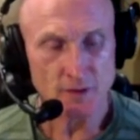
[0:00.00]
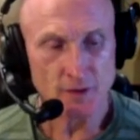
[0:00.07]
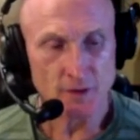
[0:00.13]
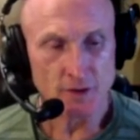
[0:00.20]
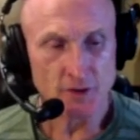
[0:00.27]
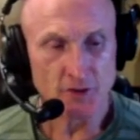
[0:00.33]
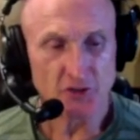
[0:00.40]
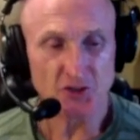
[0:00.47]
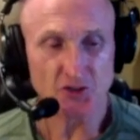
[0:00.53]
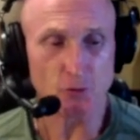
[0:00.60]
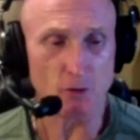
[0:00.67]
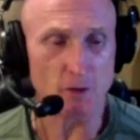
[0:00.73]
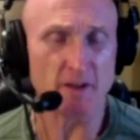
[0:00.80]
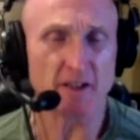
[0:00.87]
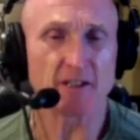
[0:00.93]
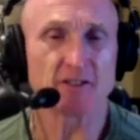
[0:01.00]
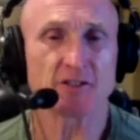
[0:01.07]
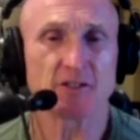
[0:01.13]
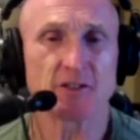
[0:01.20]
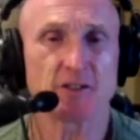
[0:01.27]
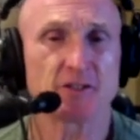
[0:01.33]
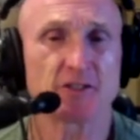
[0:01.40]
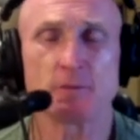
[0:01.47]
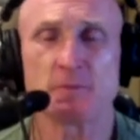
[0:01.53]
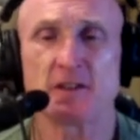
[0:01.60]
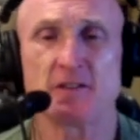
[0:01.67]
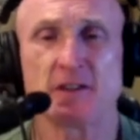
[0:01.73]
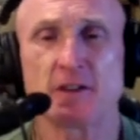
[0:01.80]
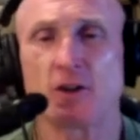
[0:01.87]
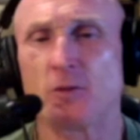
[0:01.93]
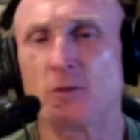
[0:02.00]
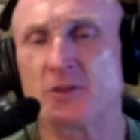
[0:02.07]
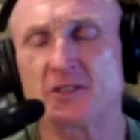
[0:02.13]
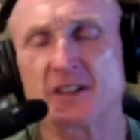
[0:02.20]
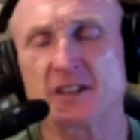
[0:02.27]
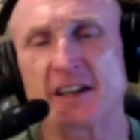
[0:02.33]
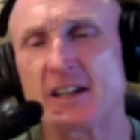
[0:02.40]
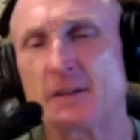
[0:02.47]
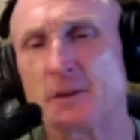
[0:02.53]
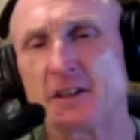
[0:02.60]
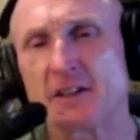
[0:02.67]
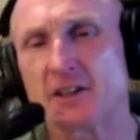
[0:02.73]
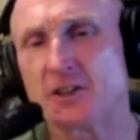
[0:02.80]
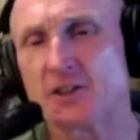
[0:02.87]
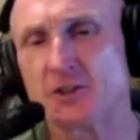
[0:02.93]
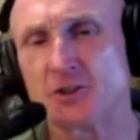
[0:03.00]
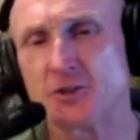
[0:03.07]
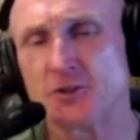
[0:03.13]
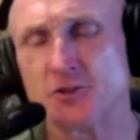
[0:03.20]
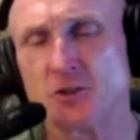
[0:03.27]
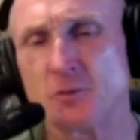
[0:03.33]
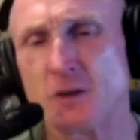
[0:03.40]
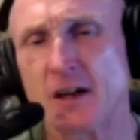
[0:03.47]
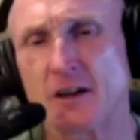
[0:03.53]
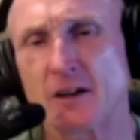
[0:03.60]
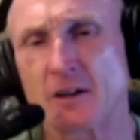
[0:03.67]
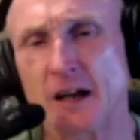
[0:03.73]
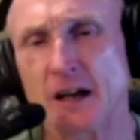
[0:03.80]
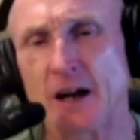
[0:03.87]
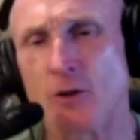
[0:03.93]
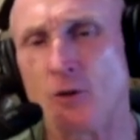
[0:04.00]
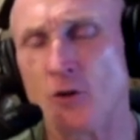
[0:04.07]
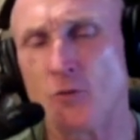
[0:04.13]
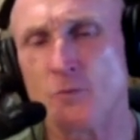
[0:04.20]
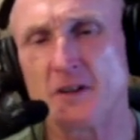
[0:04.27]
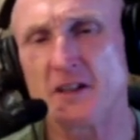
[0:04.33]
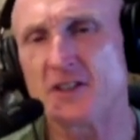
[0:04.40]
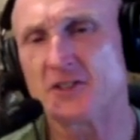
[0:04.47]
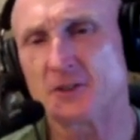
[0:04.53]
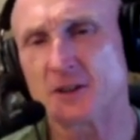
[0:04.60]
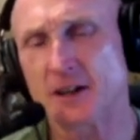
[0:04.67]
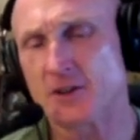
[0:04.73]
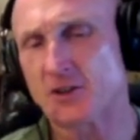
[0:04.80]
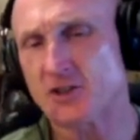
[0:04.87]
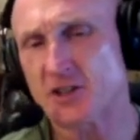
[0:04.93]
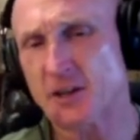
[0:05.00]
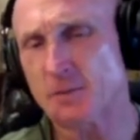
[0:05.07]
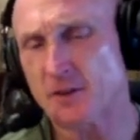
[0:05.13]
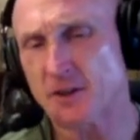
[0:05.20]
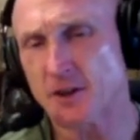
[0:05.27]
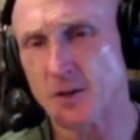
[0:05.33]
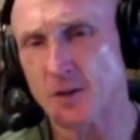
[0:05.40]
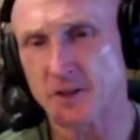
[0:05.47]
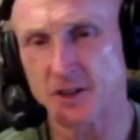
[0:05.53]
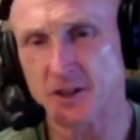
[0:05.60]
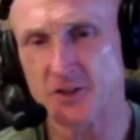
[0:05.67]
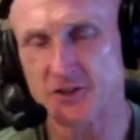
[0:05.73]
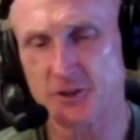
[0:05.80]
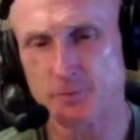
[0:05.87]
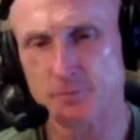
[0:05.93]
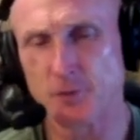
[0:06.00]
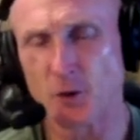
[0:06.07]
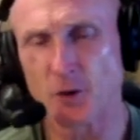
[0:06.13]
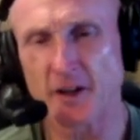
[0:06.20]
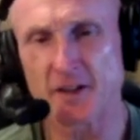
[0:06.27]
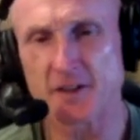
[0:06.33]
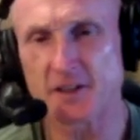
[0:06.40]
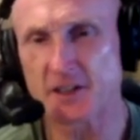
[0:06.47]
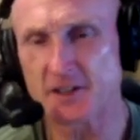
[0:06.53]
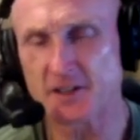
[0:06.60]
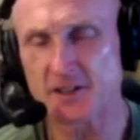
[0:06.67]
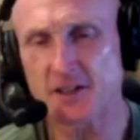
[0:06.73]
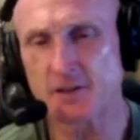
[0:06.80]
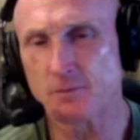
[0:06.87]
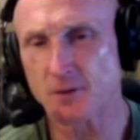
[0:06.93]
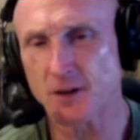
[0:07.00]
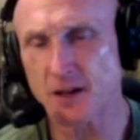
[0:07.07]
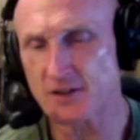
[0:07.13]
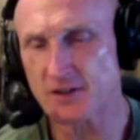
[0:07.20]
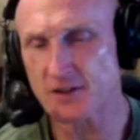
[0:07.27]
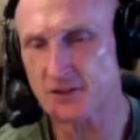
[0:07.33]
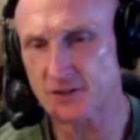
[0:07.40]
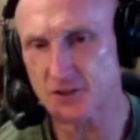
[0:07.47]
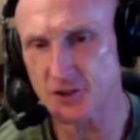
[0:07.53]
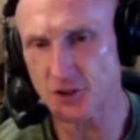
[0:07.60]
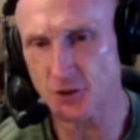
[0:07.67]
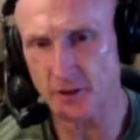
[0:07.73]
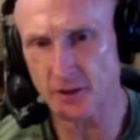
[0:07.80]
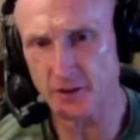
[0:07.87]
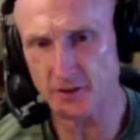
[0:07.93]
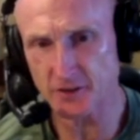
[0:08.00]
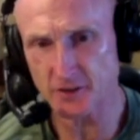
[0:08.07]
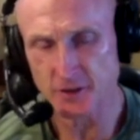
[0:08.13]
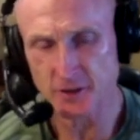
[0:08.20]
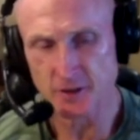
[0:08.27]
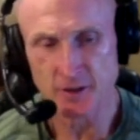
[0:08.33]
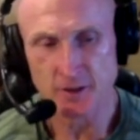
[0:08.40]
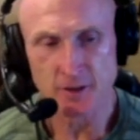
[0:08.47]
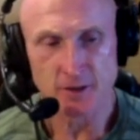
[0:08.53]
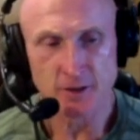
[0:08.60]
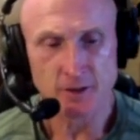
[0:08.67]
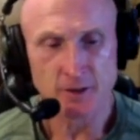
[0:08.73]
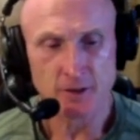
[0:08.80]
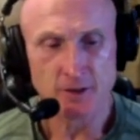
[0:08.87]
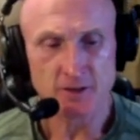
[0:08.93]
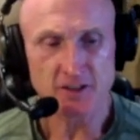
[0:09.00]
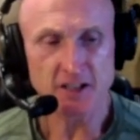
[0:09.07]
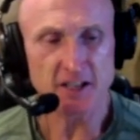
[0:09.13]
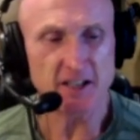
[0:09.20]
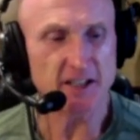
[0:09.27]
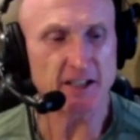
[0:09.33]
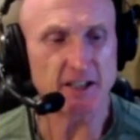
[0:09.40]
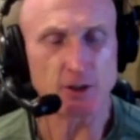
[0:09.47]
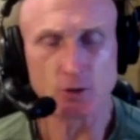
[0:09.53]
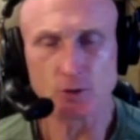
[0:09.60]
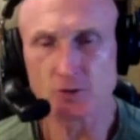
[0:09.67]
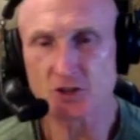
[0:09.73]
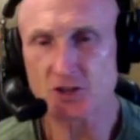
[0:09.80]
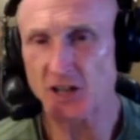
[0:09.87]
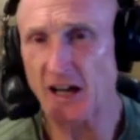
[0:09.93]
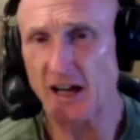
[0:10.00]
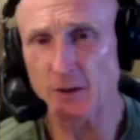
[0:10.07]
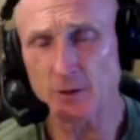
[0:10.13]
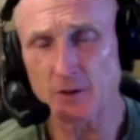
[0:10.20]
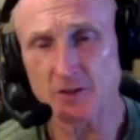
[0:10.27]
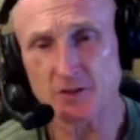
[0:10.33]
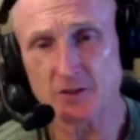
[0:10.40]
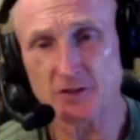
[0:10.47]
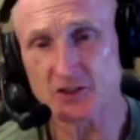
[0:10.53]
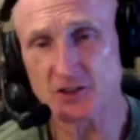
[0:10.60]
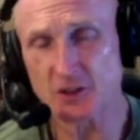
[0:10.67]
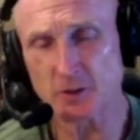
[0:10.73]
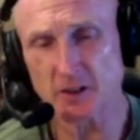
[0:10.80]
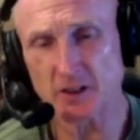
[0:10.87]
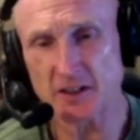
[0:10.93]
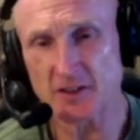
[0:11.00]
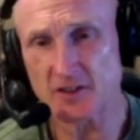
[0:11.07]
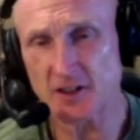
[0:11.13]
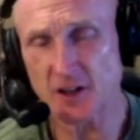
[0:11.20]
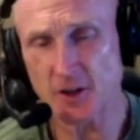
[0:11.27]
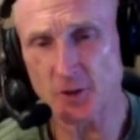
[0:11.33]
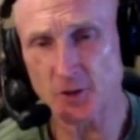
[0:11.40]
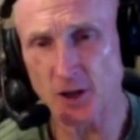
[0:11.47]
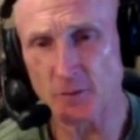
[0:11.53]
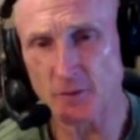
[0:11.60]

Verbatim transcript: swimming is something that almost anybody can do, no matter how obese or out of shape they are, because you're buoyant and it decompresses the joints. Taking cold showers stimulates the autonomic